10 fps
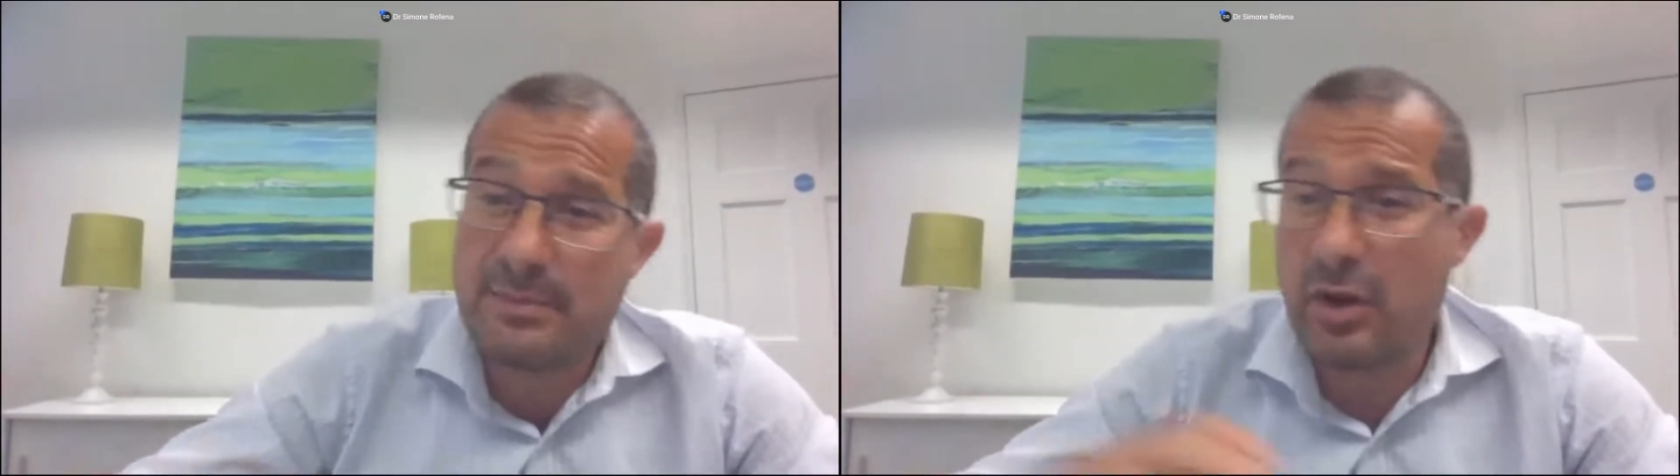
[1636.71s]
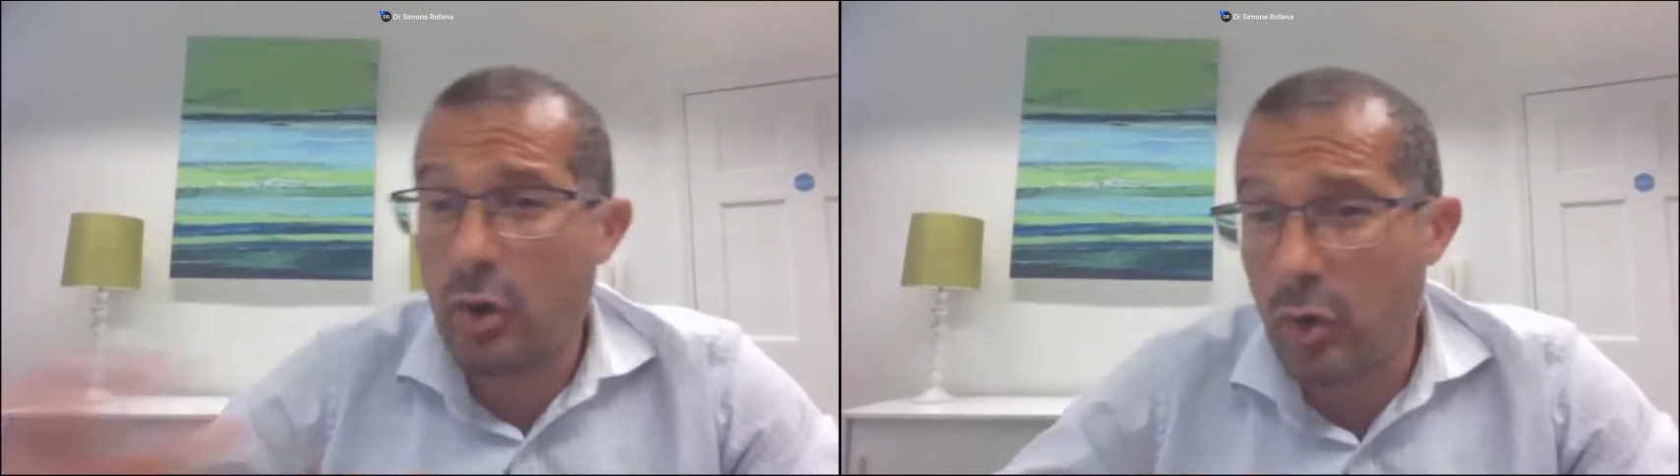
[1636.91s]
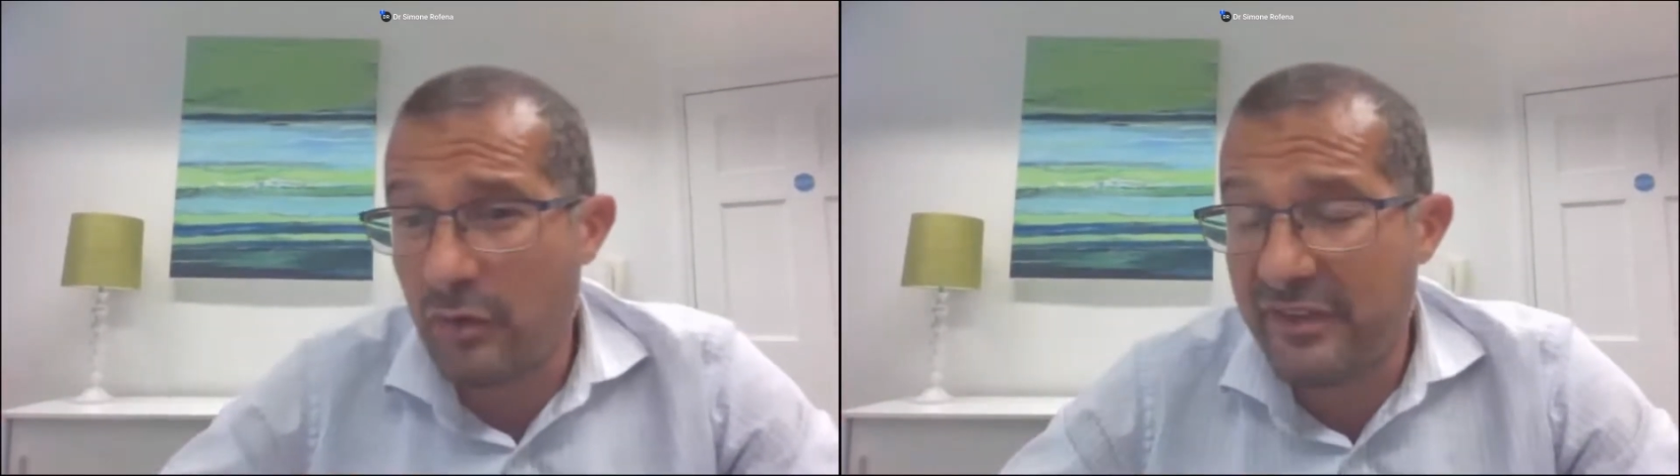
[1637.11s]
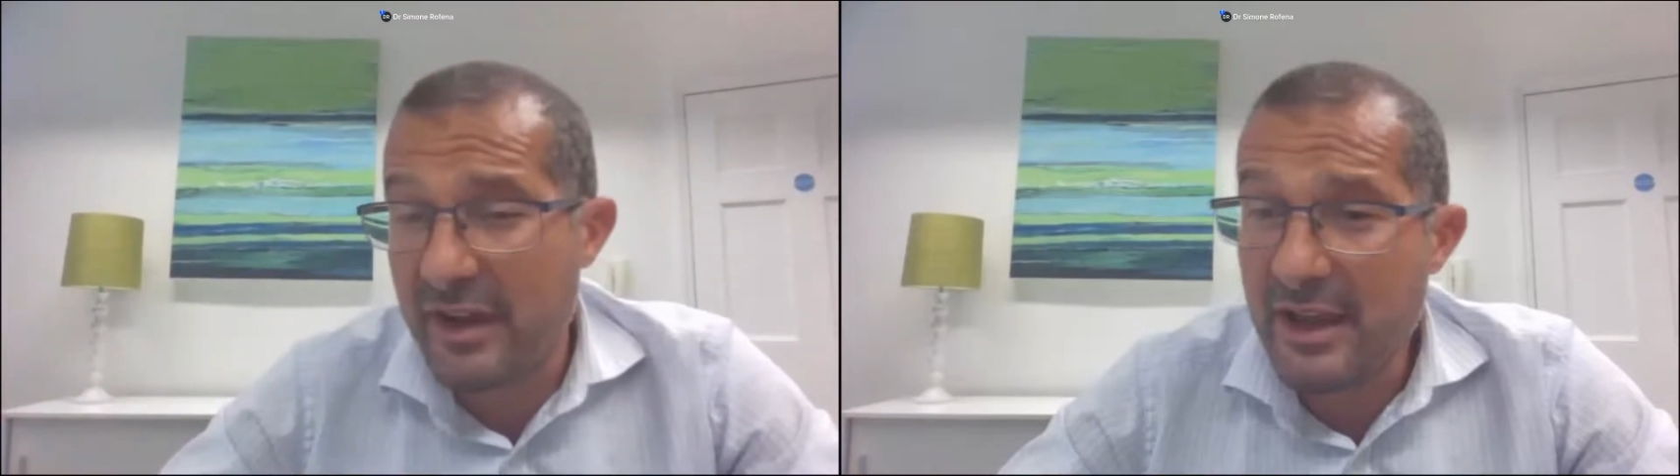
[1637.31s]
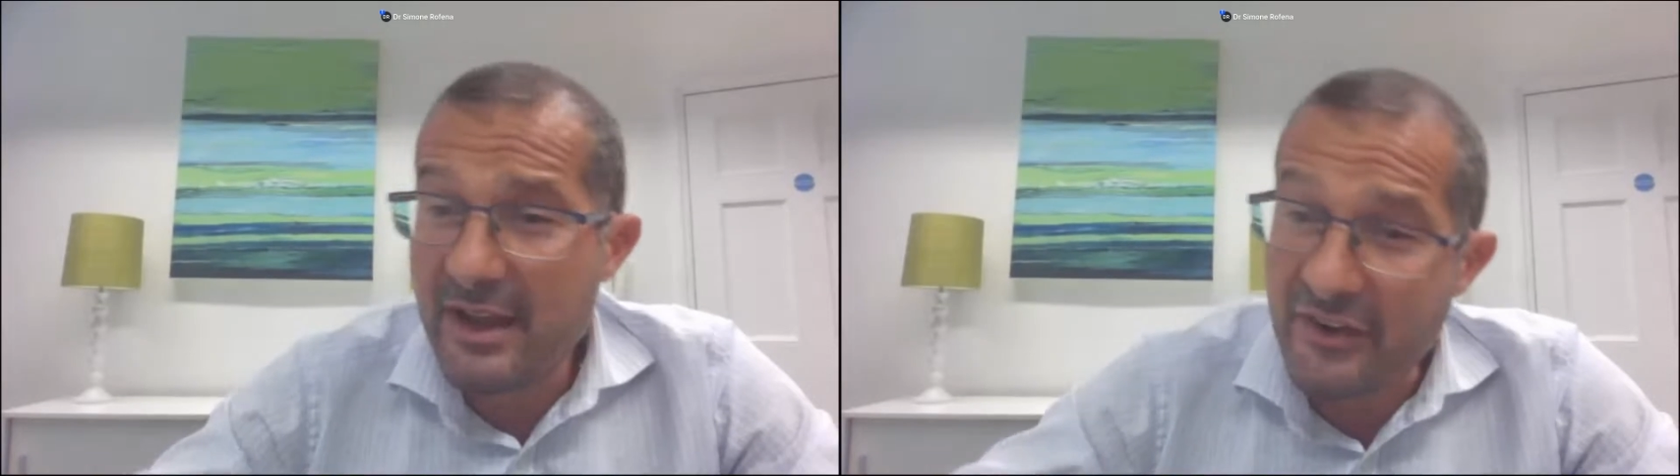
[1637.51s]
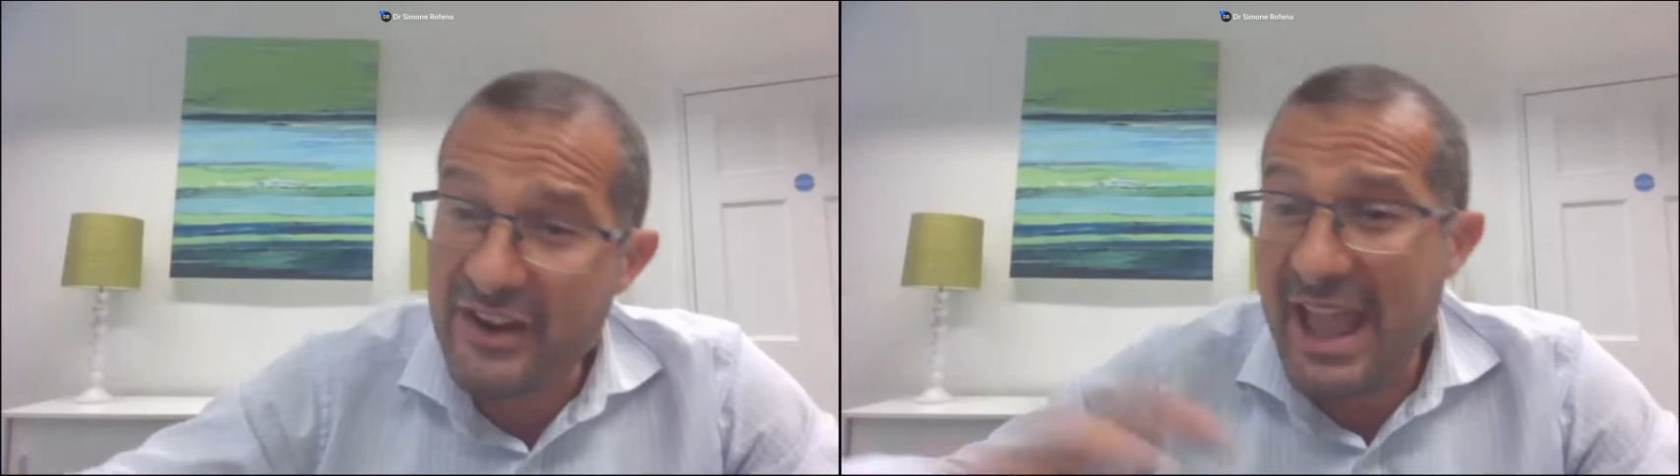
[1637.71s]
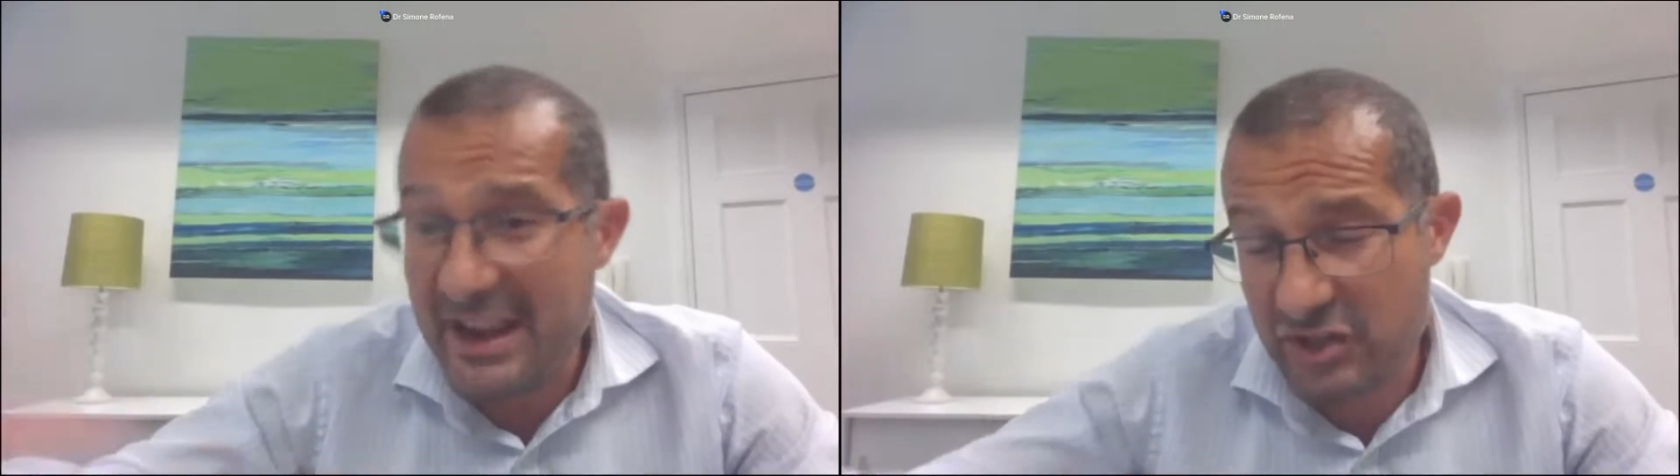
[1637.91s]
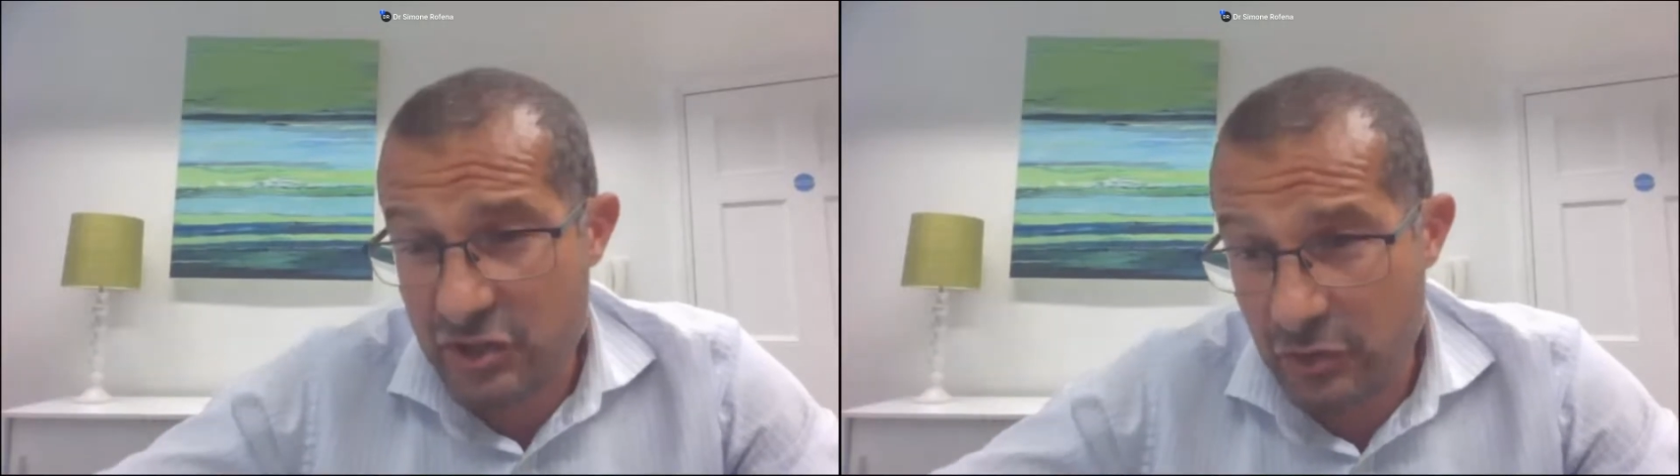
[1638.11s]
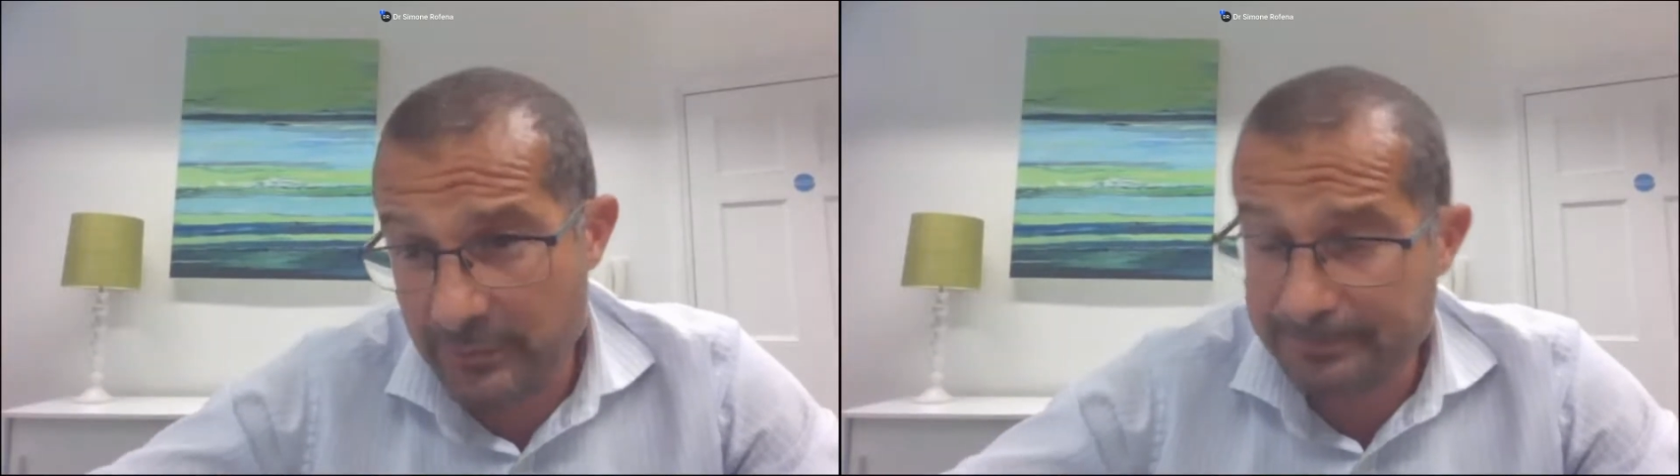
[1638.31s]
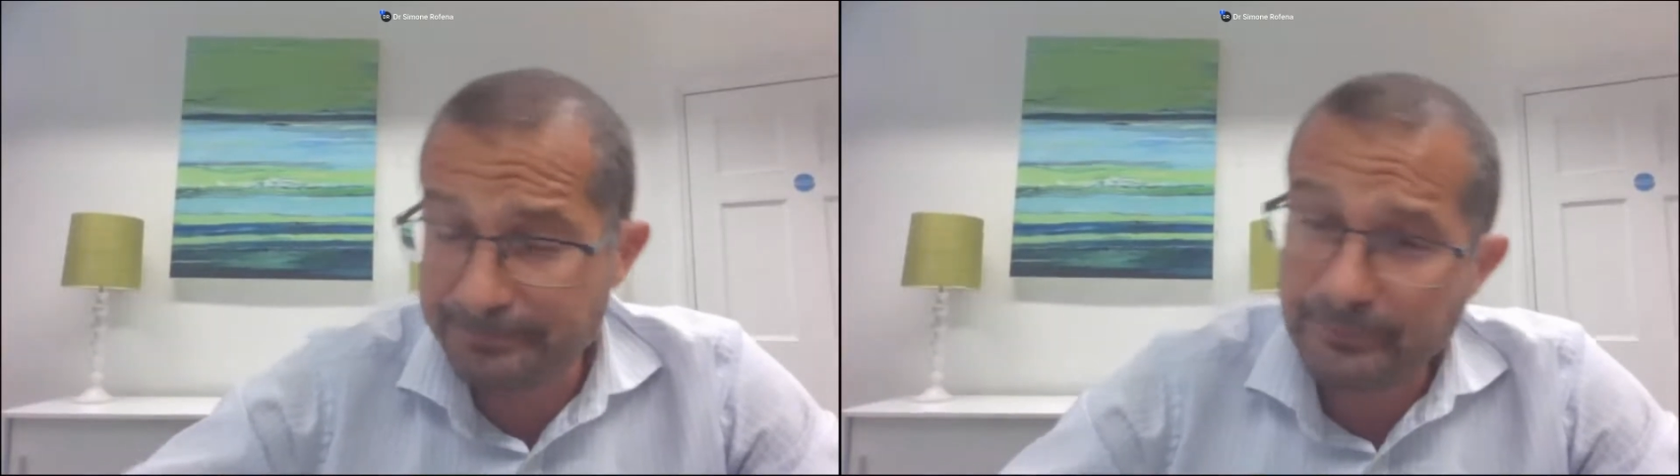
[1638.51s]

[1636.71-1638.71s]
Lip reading: of reaction